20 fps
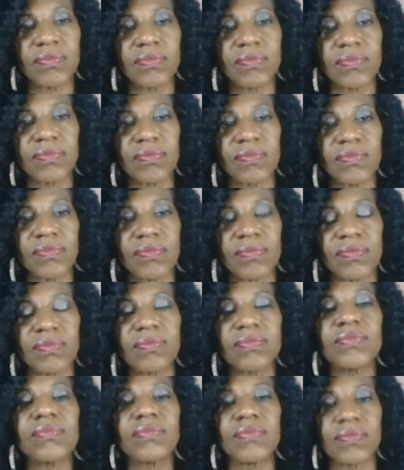
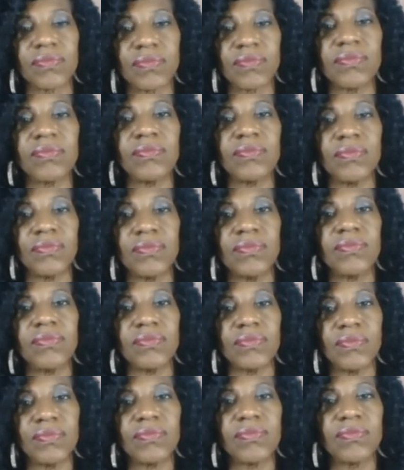
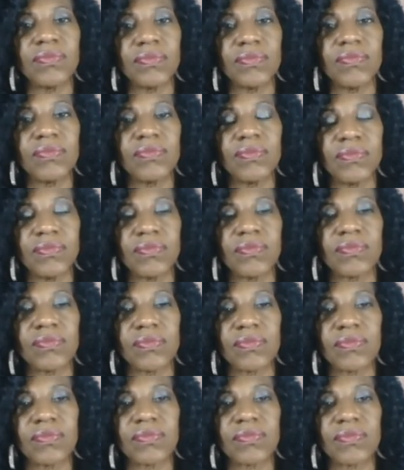
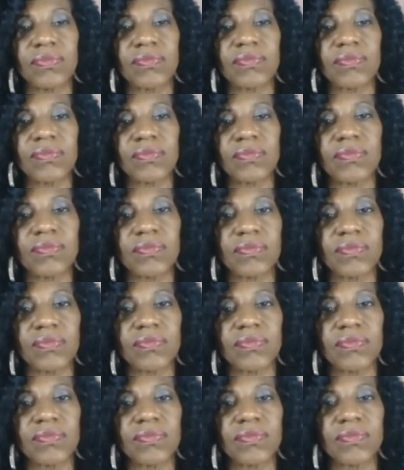
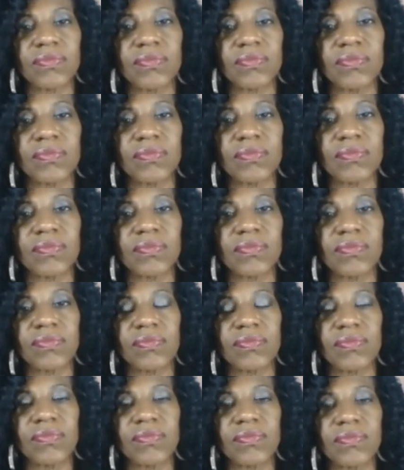
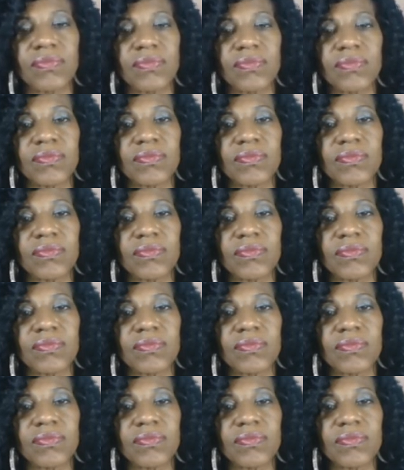[no speech]